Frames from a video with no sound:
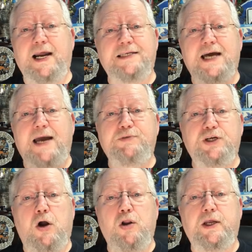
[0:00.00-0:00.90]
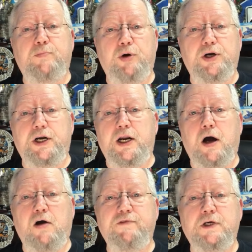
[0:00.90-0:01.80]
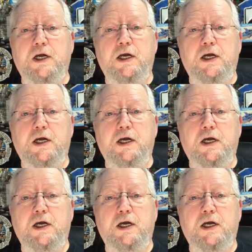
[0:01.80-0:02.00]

I typed it all in, printed it off,